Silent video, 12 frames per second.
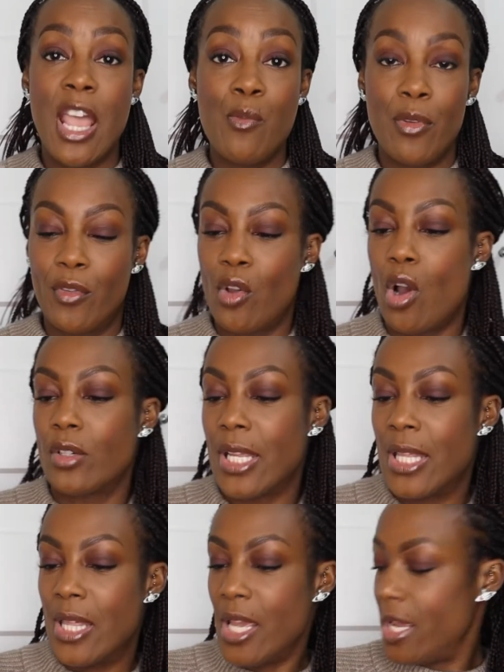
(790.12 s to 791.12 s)
then we've got
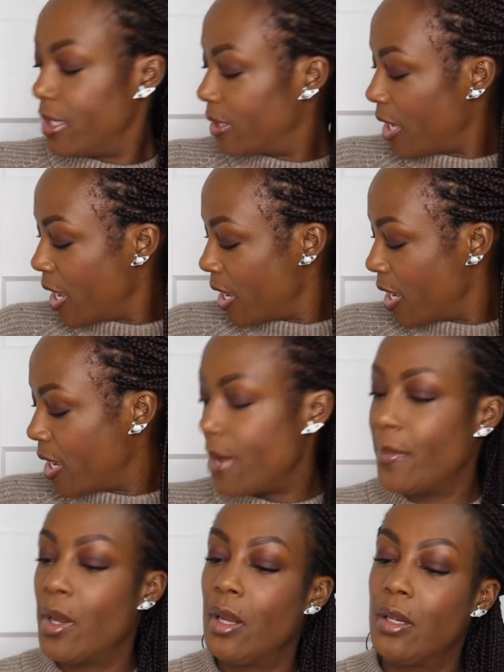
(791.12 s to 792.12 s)
this
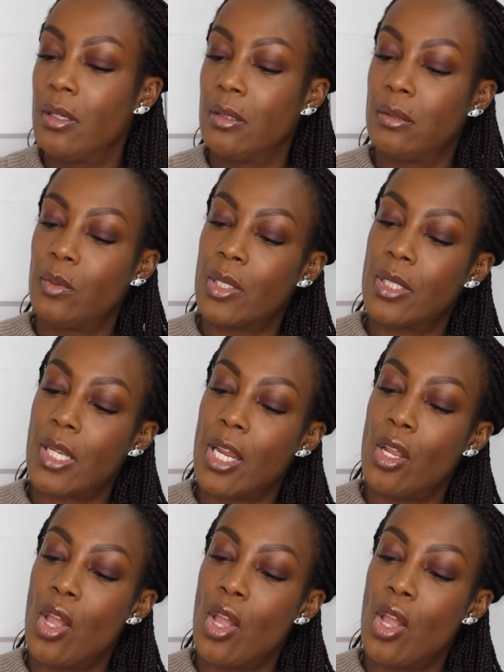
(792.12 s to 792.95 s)
what's it,